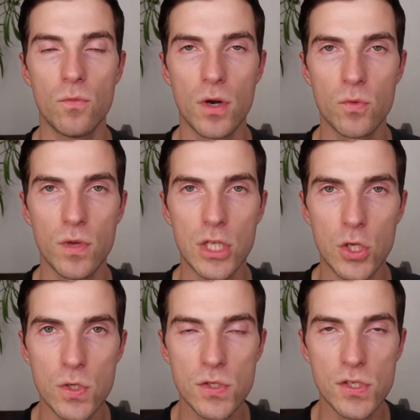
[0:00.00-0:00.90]
we
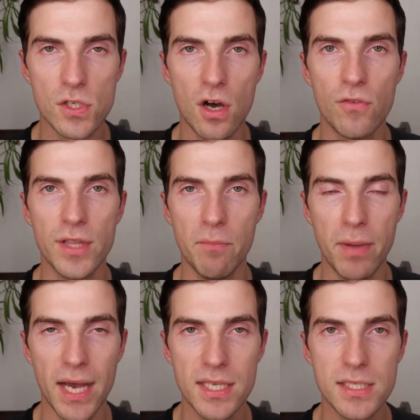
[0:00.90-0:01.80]
used to solve in the
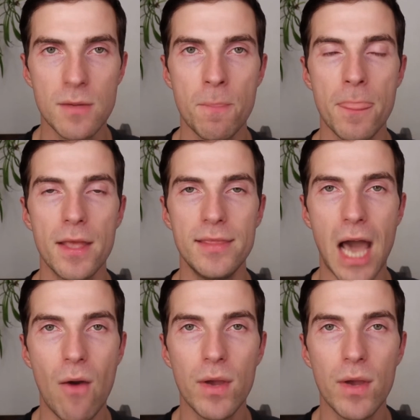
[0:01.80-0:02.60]
past. Now